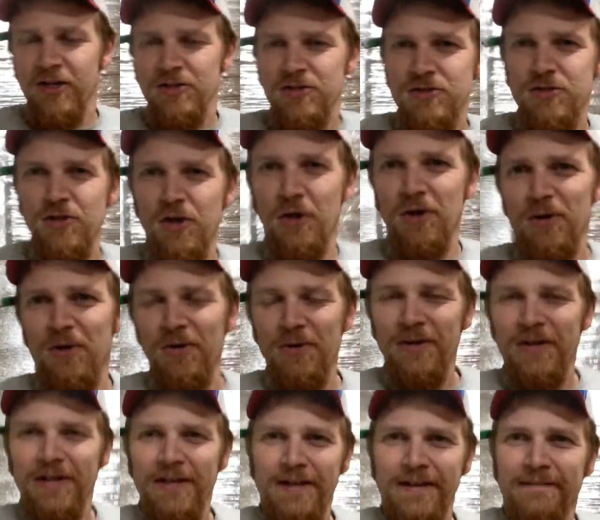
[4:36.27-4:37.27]

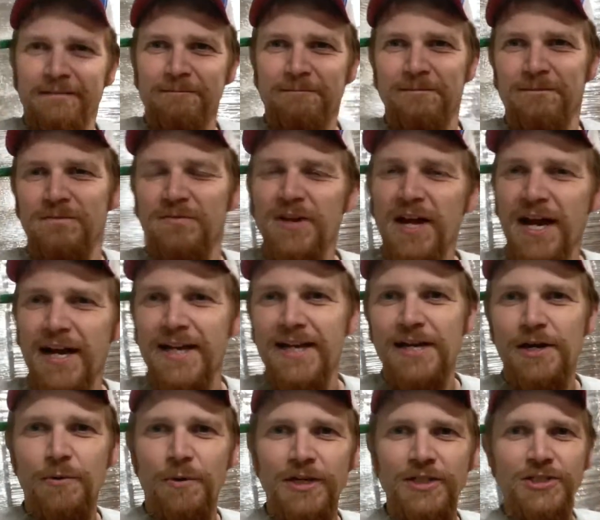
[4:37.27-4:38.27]
So if you got any
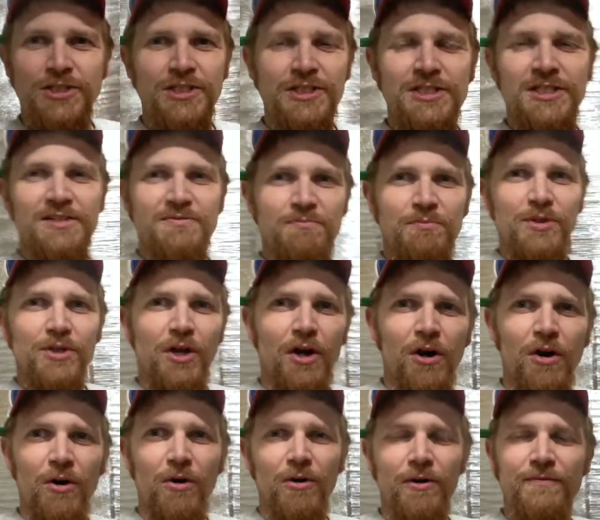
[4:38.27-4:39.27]
questions, leave them below.